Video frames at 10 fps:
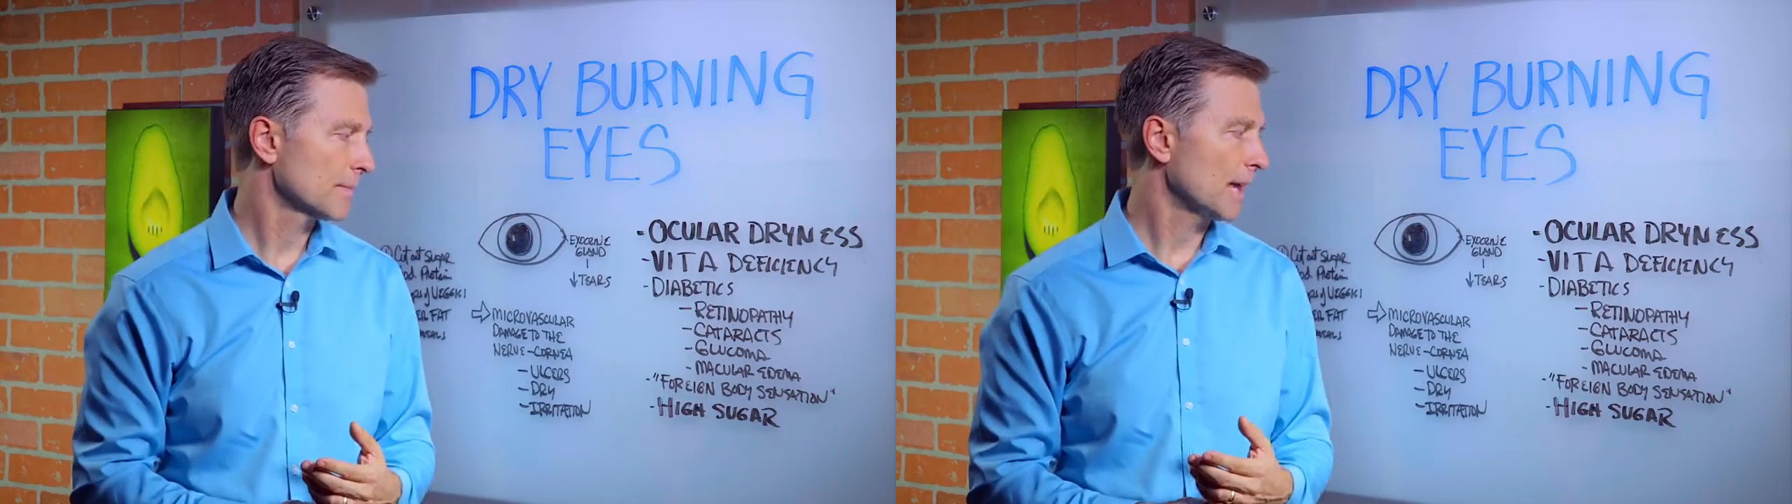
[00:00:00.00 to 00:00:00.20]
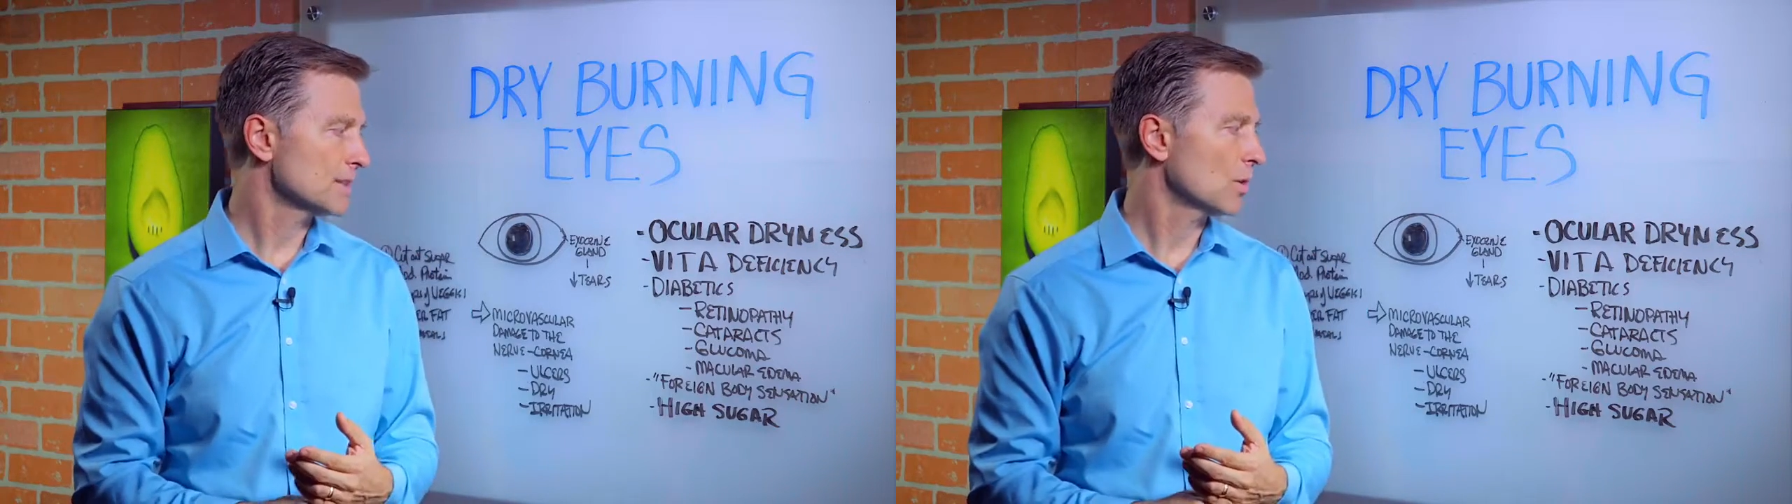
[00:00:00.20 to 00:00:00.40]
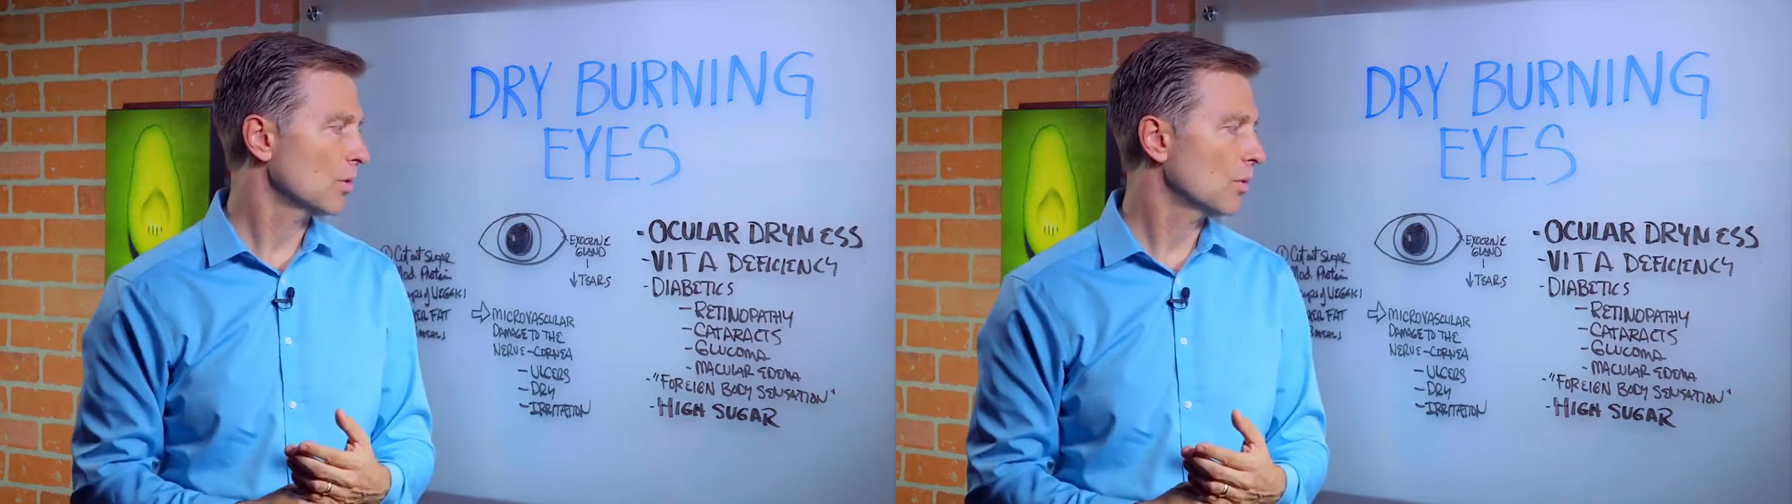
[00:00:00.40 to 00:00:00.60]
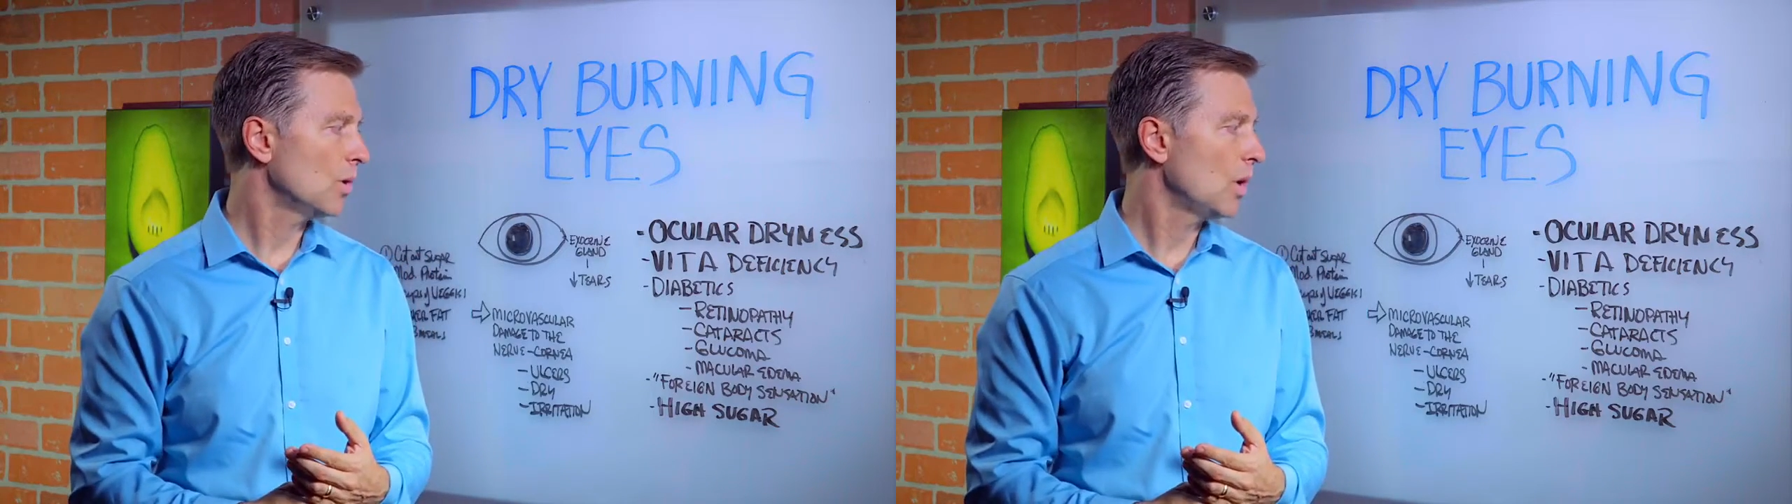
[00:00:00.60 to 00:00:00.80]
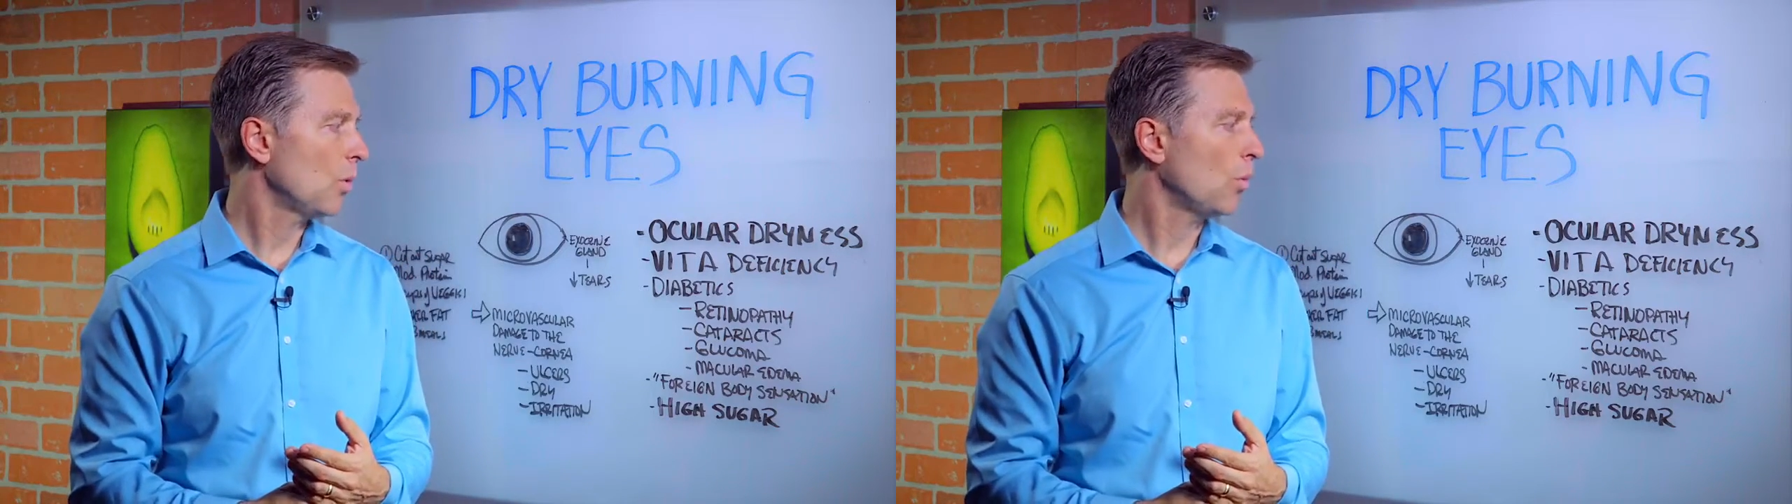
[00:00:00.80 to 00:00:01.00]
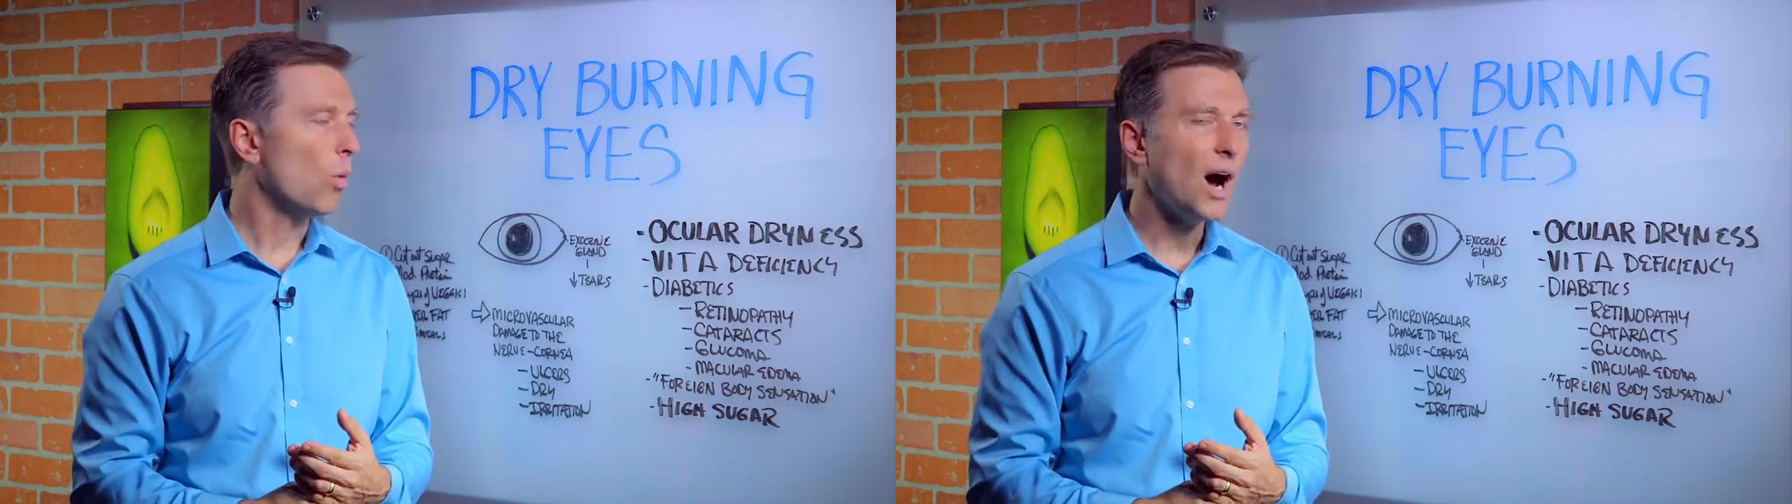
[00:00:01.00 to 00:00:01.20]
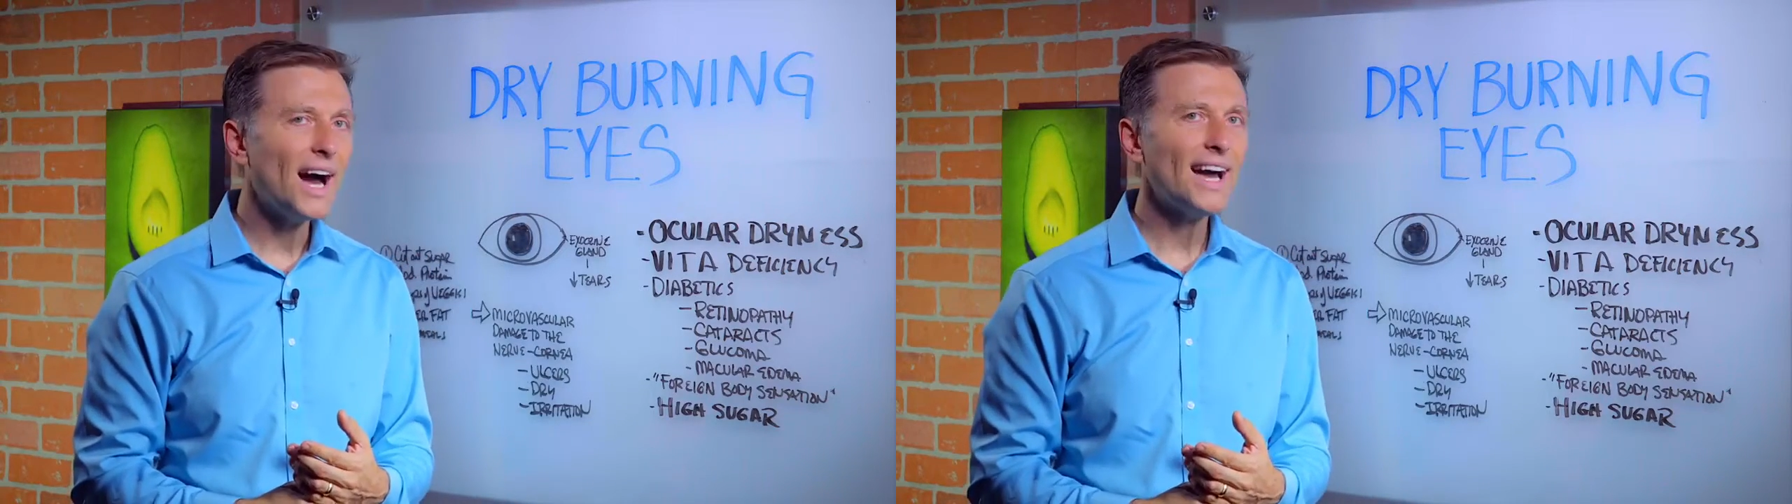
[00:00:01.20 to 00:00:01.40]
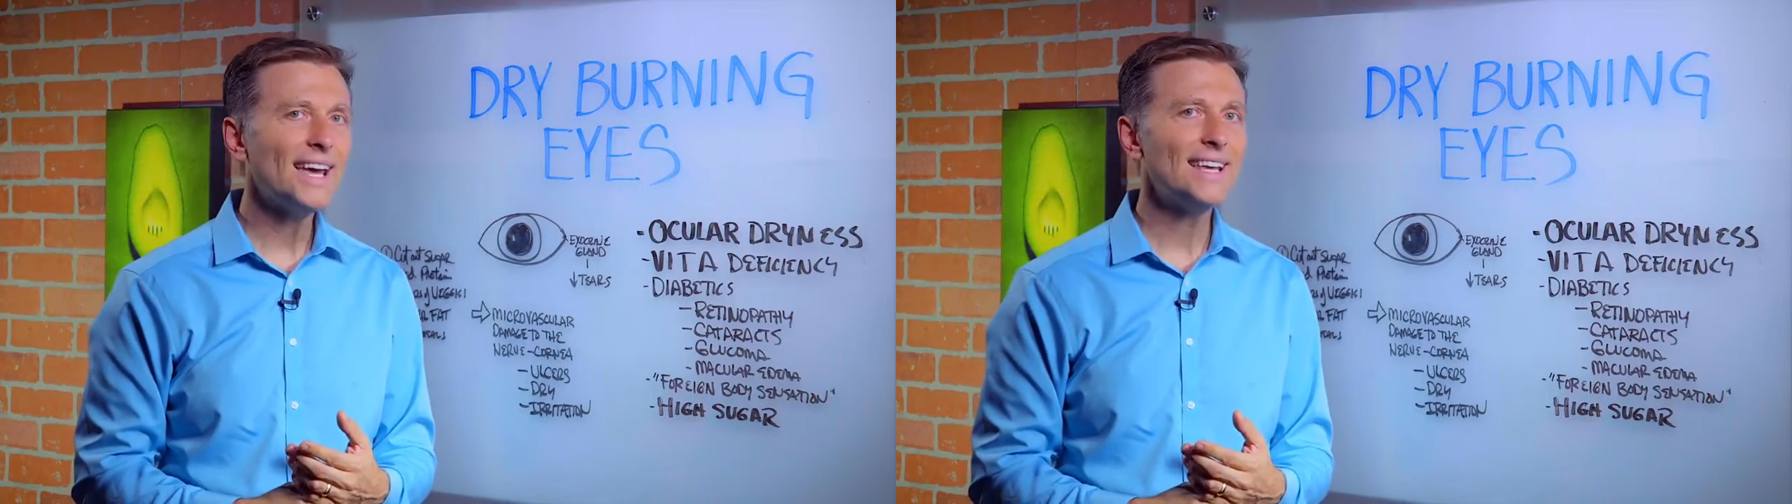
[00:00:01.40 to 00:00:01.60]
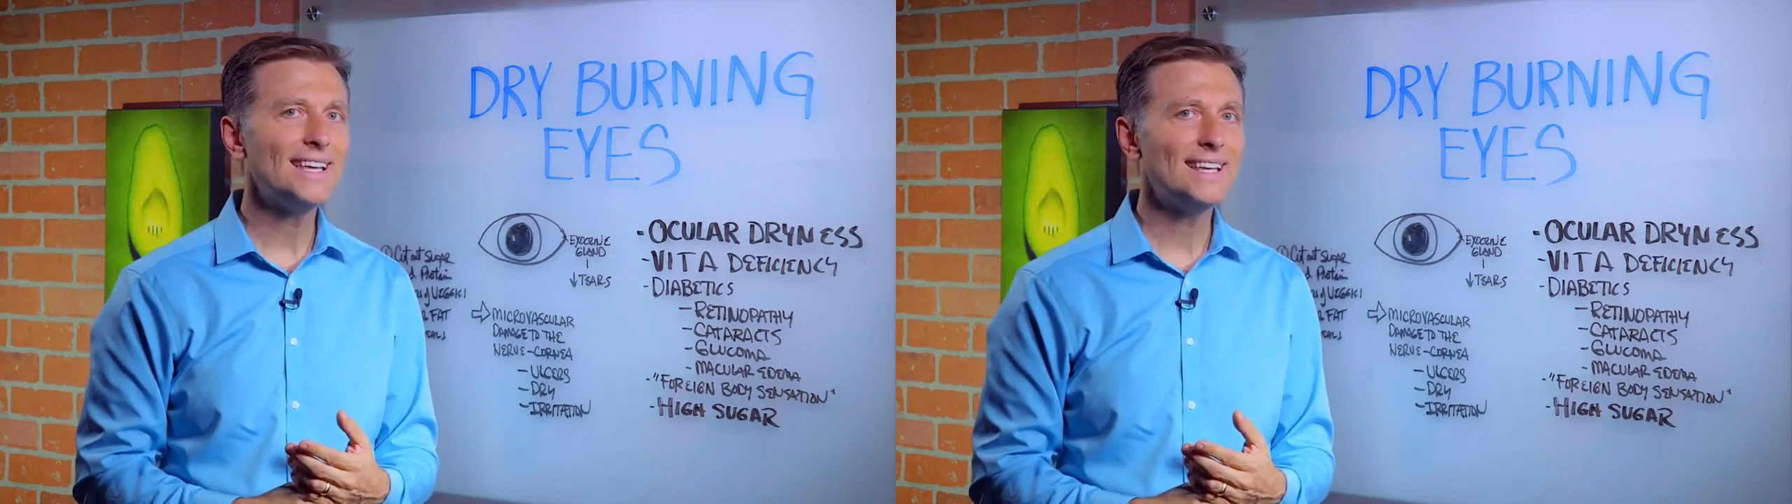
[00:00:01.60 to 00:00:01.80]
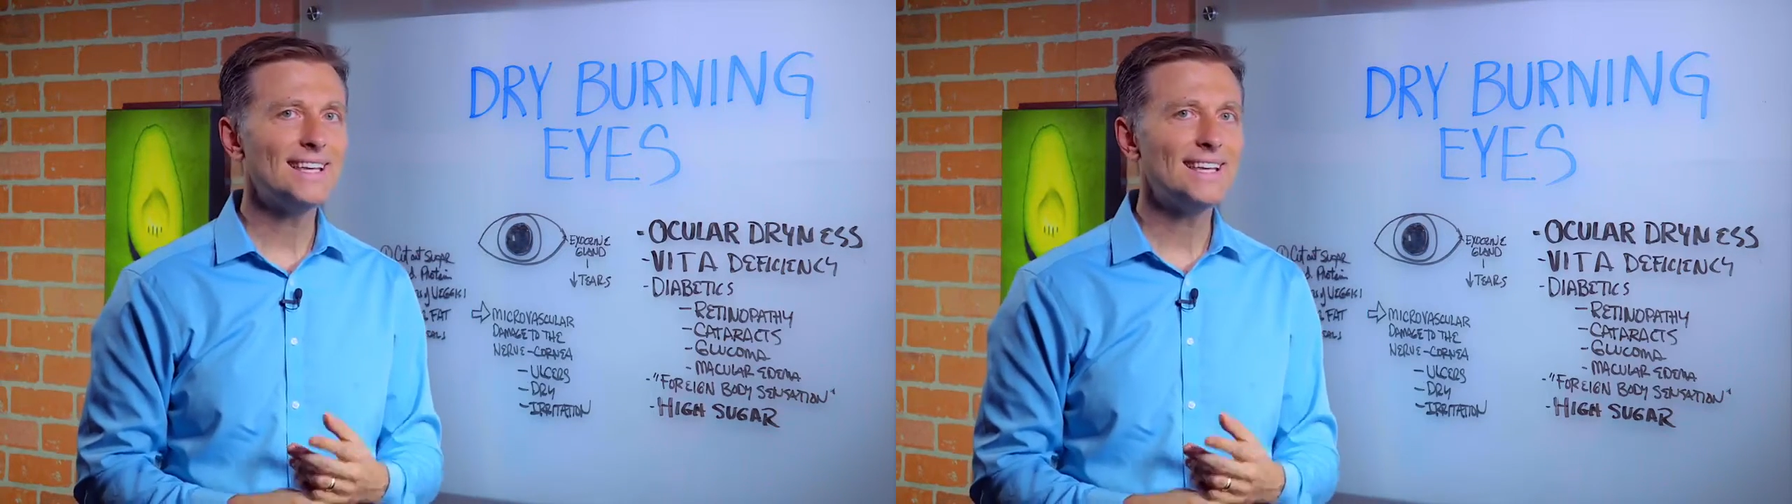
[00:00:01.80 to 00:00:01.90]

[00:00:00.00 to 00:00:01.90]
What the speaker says: Okay, so why